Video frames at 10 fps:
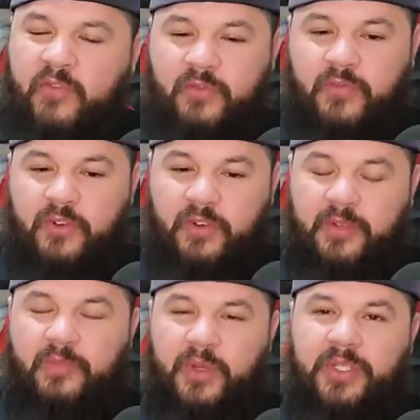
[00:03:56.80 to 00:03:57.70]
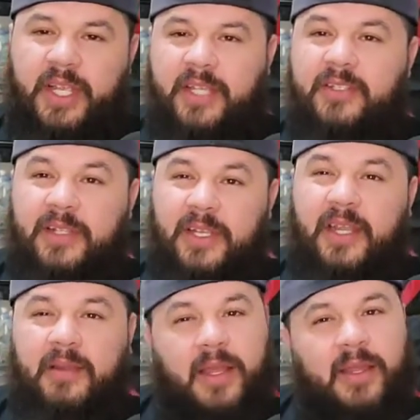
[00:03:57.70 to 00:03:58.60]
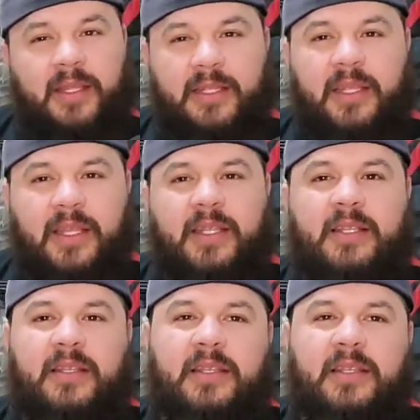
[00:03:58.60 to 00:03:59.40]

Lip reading: For a Bochet Acerglyn, I think